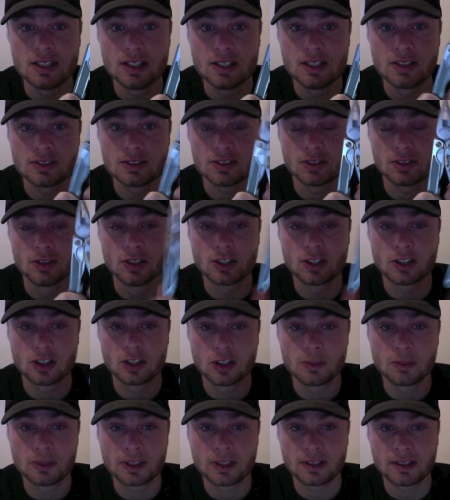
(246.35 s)
So
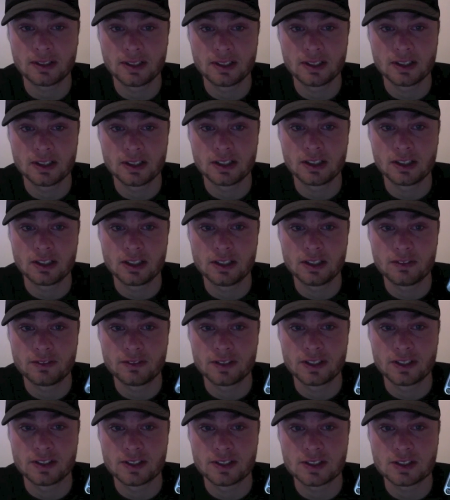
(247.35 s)
ergonomically, I
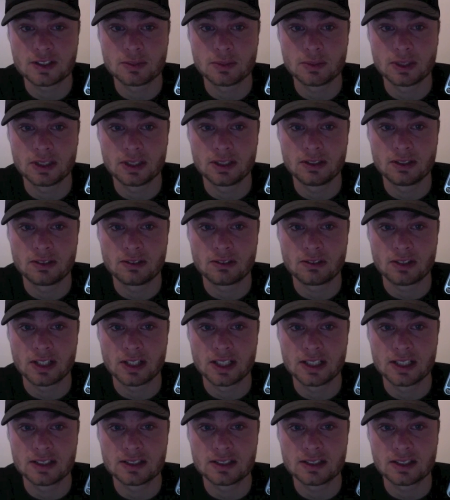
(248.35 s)
find this to be
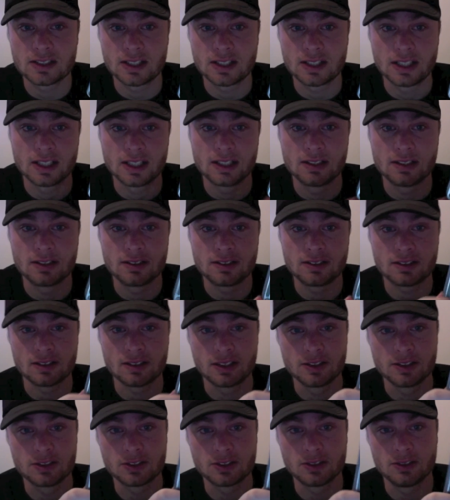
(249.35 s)
great, and I
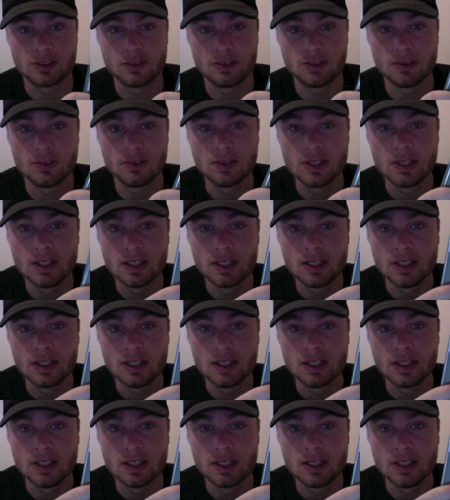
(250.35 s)
don't